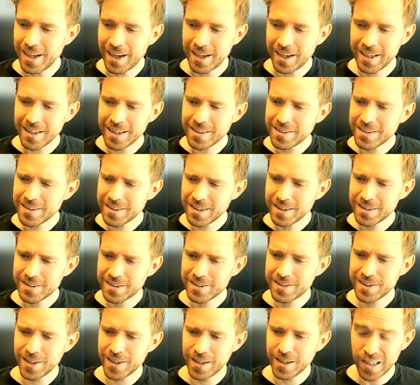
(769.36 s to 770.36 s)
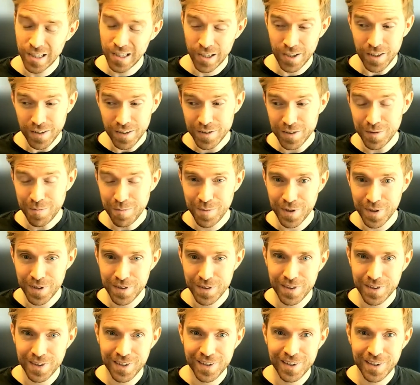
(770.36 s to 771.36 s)
I guess it's a lot,
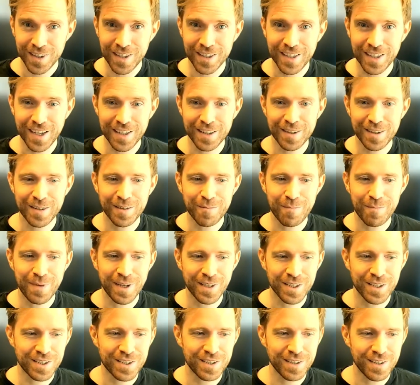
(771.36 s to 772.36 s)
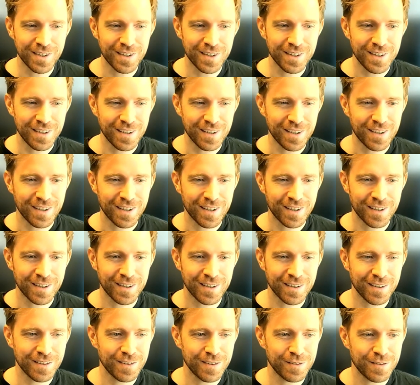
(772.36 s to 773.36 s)
but I can mention
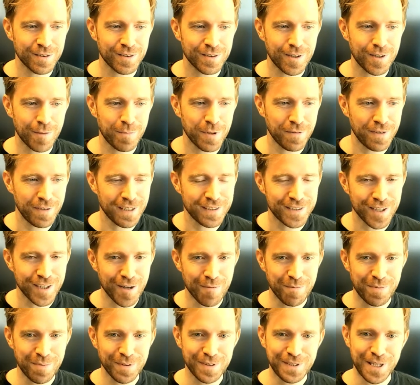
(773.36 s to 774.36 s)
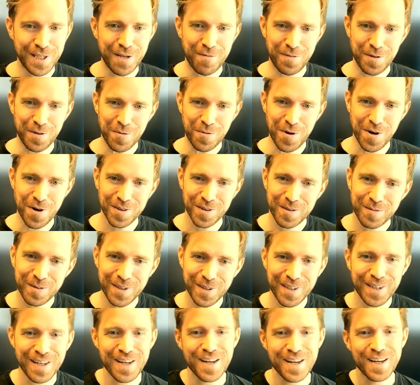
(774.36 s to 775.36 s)
a couple of examples if you want.
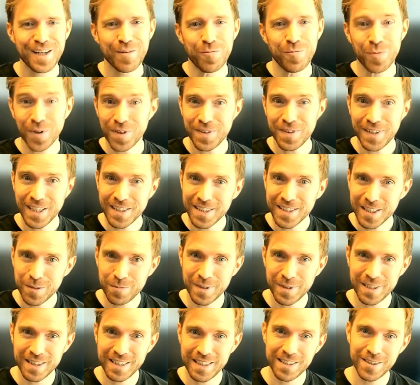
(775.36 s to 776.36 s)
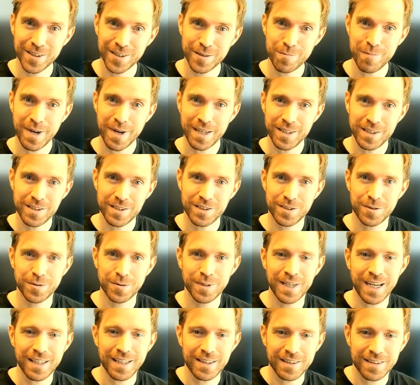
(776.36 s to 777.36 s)
But one thing that we did not manage to
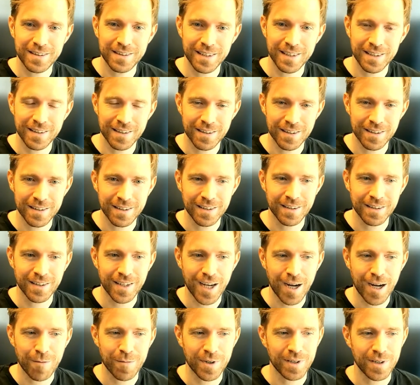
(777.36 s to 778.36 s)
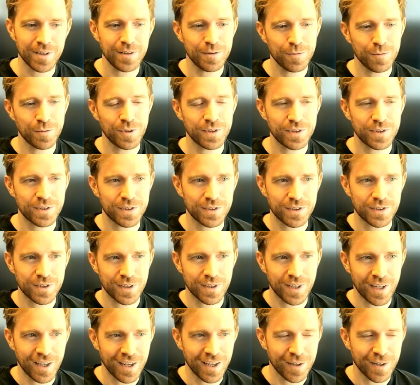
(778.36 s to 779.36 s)
get in camera
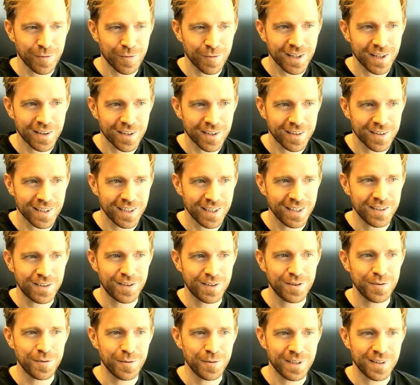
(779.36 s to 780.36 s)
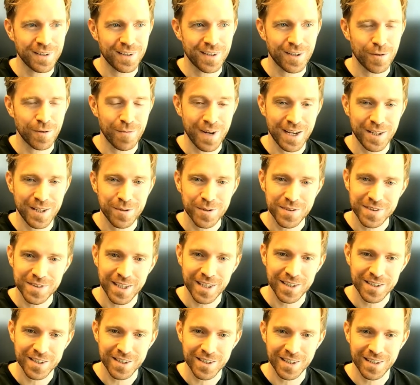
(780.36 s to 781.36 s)
was we had an interview in a radio
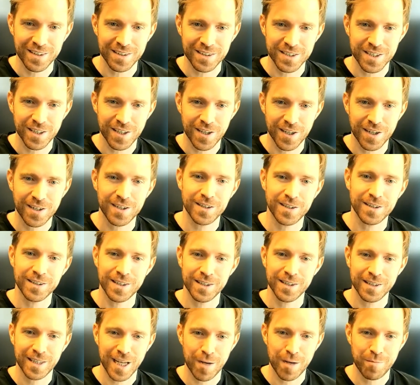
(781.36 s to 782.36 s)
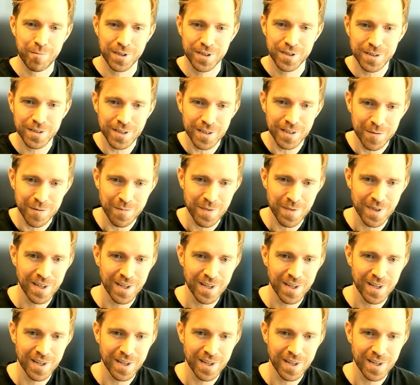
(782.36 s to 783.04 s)
station in Jakarta, the capital.